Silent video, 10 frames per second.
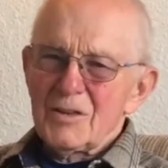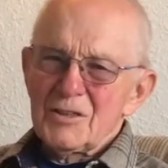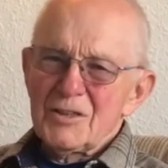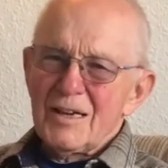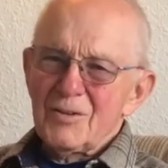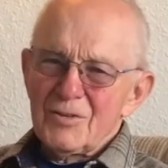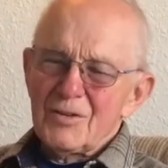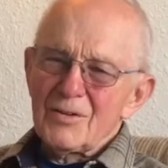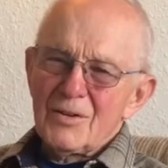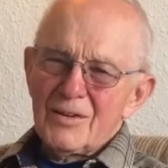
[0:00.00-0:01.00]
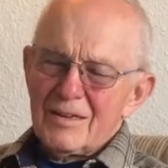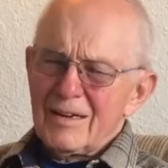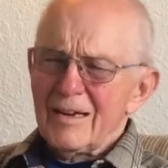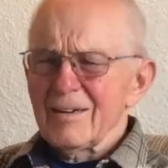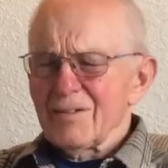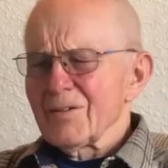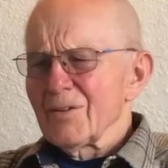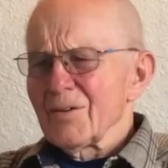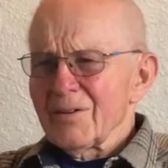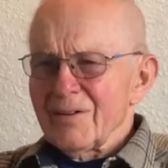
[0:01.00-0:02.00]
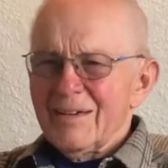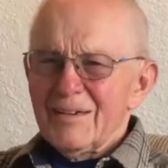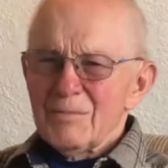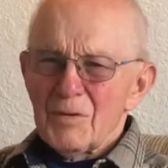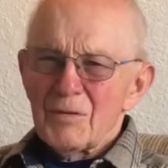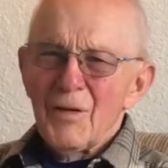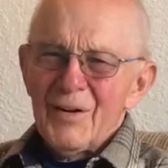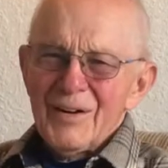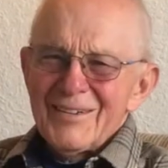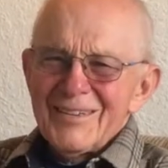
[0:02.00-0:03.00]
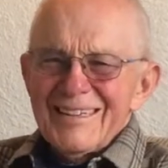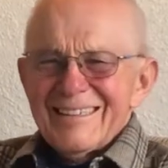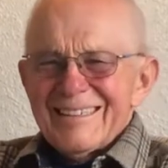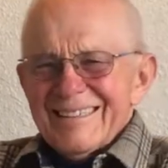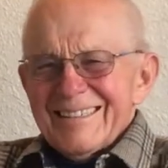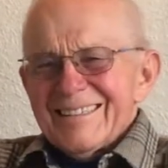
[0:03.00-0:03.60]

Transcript: it out thoroughly, kind of thoroughly before you eat it.